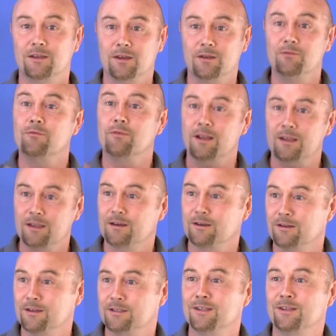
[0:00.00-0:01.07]
and
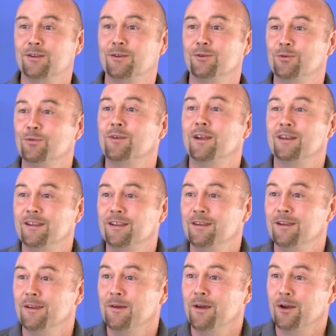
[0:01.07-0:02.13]
recognizing the already
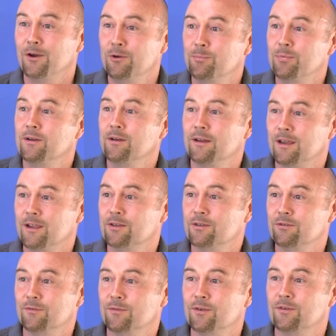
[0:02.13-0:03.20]
open
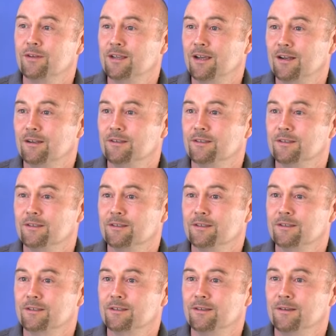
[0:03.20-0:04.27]
nature of your
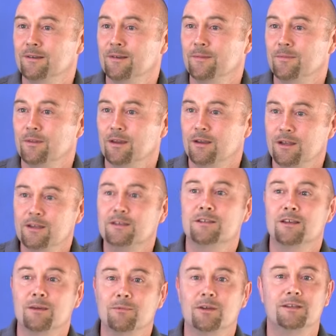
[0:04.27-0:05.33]
intelligence. And each
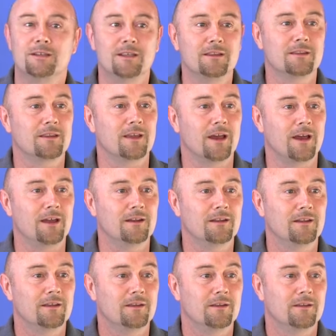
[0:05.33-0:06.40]
time I did that,
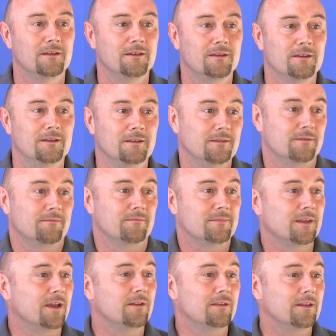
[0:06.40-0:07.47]

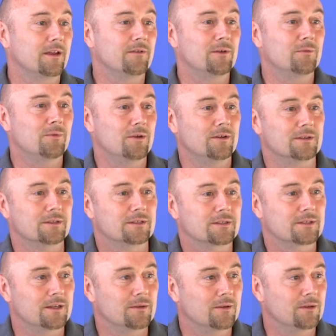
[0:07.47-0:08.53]
there, there it
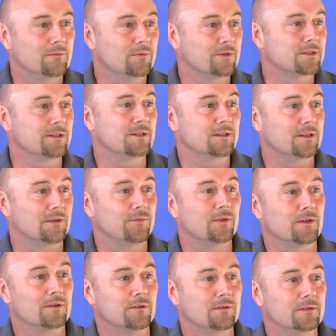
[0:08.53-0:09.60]
was. It, it wasn't
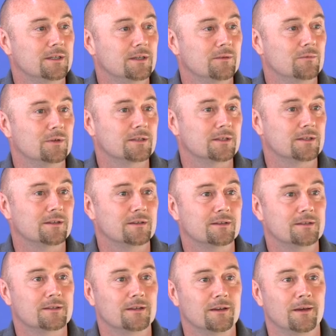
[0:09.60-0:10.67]
difficult. It
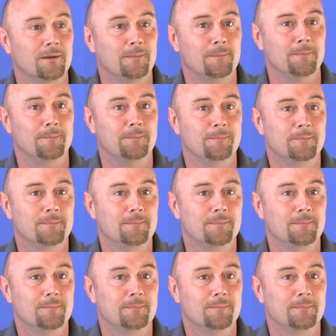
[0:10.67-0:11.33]
wasn't. Um,